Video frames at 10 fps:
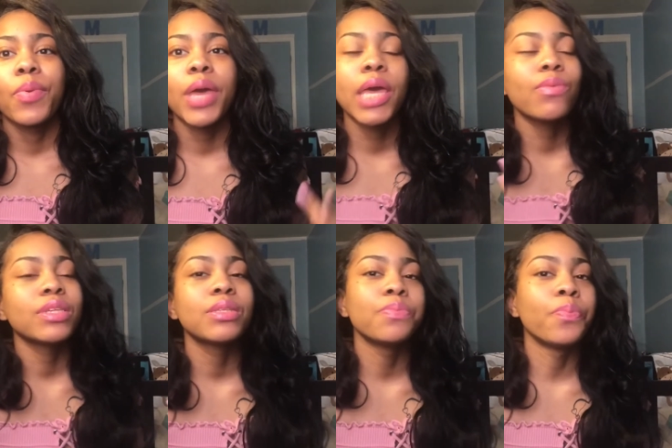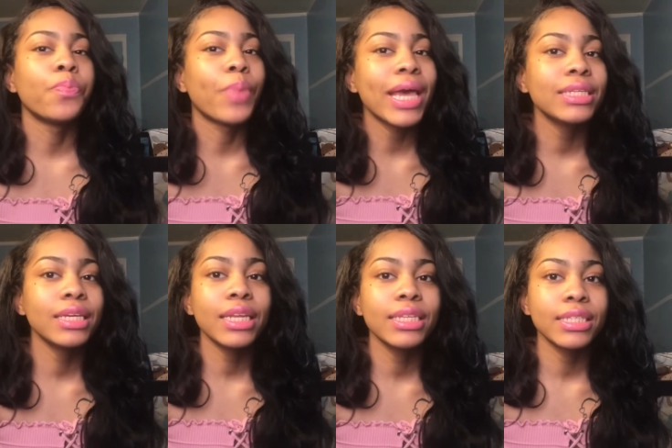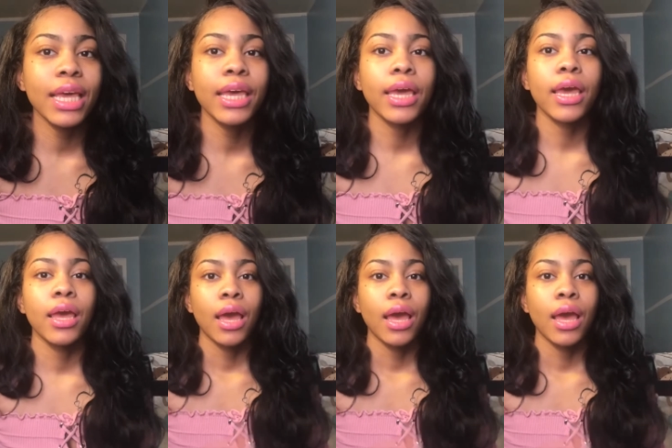he was basically saying,